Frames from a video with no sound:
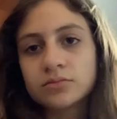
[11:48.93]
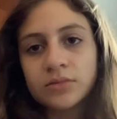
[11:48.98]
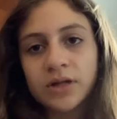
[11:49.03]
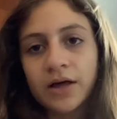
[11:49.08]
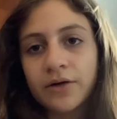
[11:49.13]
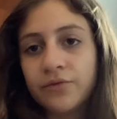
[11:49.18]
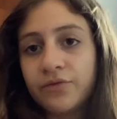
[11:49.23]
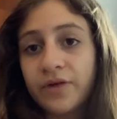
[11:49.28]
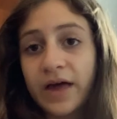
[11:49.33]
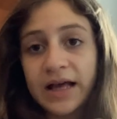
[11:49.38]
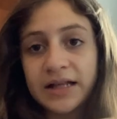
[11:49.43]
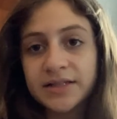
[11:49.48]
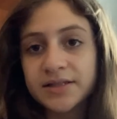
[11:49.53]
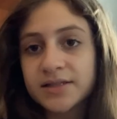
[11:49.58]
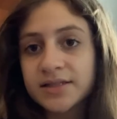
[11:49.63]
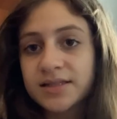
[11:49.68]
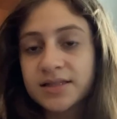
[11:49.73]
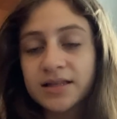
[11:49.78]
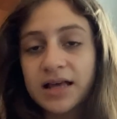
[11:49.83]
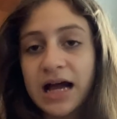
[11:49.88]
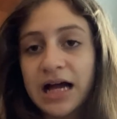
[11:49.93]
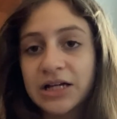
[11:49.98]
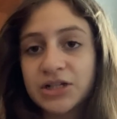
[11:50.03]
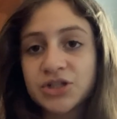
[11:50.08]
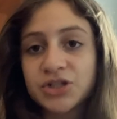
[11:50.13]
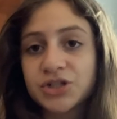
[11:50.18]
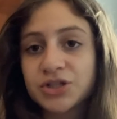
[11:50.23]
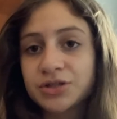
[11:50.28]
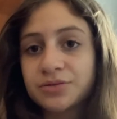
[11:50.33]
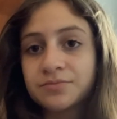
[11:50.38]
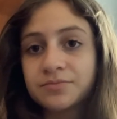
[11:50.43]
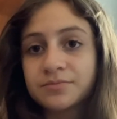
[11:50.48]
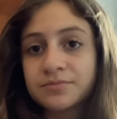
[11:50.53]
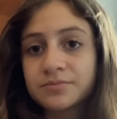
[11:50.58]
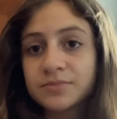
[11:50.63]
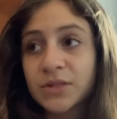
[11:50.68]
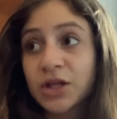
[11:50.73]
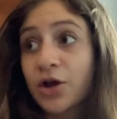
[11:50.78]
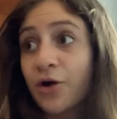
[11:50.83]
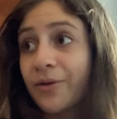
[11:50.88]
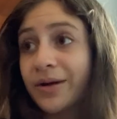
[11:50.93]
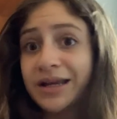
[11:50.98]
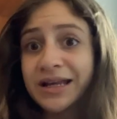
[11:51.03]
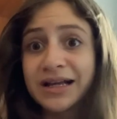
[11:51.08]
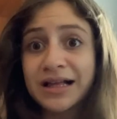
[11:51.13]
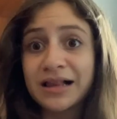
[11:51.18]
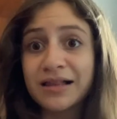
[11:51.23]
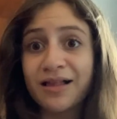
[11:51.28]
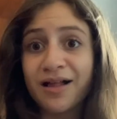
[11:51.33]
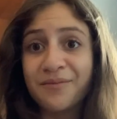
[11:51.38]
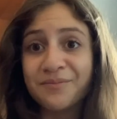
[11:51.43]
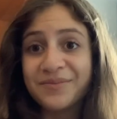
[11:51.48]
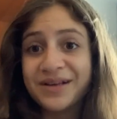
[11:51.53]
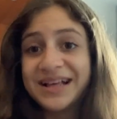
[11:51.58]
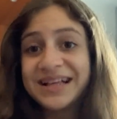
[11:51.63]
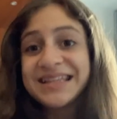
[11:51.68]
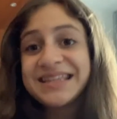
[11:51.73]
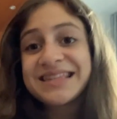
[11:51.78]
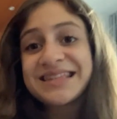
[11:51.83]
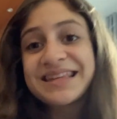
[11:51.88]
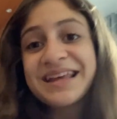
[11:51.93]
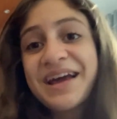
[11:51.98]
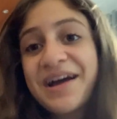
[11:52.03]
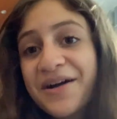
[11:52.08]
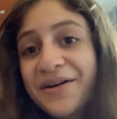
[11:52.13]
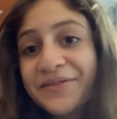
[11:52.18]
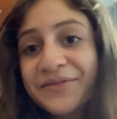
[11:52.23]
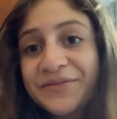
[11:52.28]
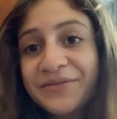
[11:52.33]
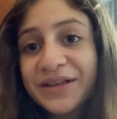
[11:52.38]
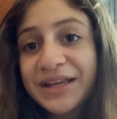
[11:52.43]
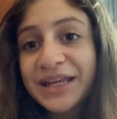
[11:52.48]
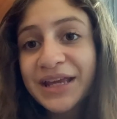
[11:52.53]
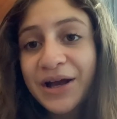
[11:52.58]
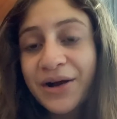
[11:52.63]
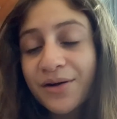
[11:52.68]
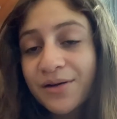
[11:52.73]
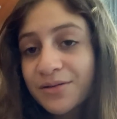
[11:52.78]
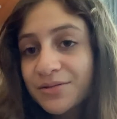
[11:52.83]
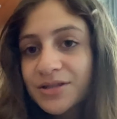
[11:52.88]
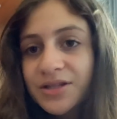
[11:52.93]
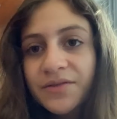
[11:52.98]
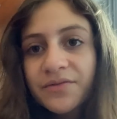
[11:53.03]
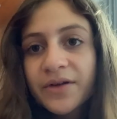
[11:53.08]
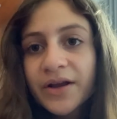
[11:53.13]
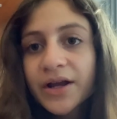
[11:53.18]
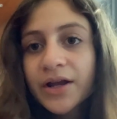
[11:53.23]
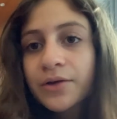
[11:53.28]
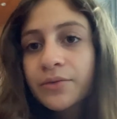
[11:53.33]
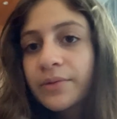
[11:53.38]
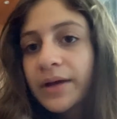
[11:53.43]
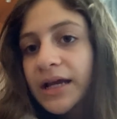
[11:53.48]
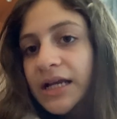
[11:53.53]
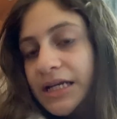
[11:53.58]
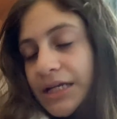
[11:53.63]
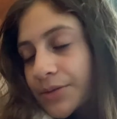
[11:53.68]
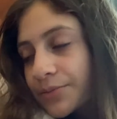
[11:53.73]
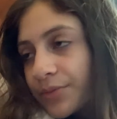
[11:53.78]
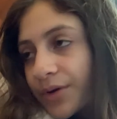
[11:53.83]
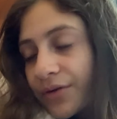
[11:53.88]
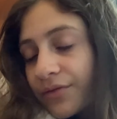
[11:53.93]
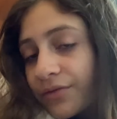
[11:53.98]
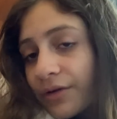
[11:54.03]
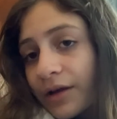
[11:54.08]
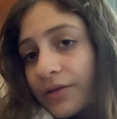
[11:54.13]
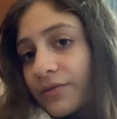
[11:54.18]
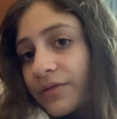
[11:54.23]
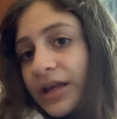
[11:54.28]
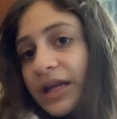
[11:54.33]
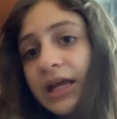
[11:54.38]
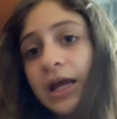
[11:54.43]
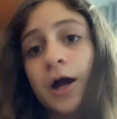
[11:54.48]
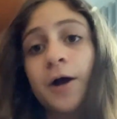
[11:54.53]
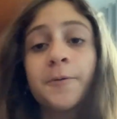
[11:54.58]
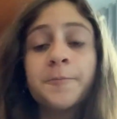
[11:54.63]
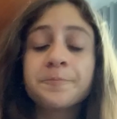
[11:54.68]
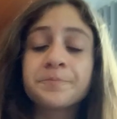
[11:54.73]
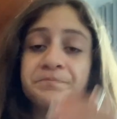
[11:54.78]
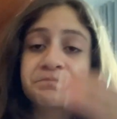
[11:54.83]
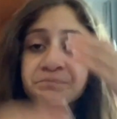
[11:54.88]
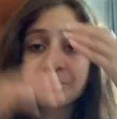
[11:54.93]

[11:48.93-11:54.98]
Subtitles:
event slash going to Columbus video. It was a very random but fun video.